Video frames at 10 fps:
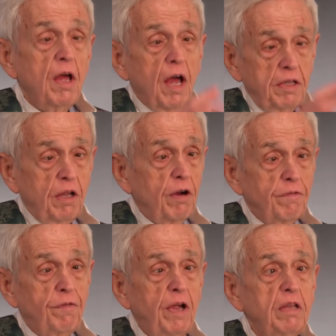and they are
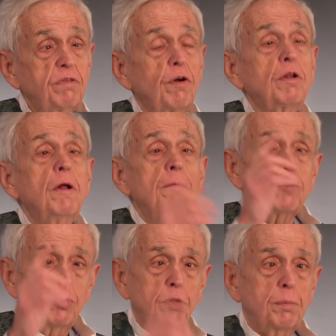faithful
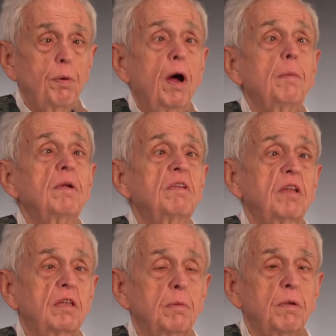to the promise
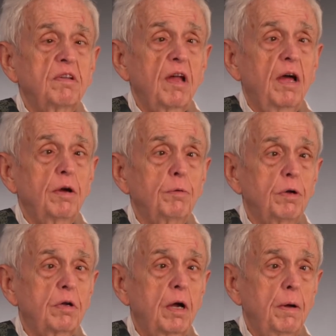that the Messiah
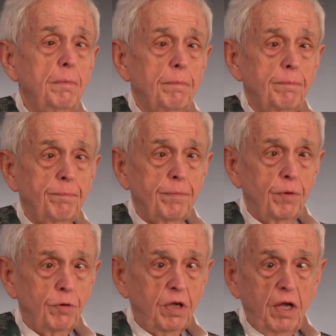will come.
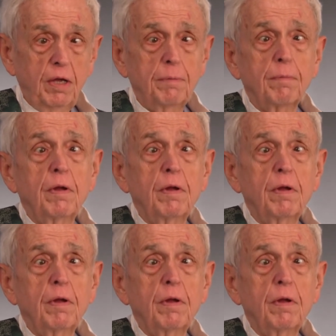Okay,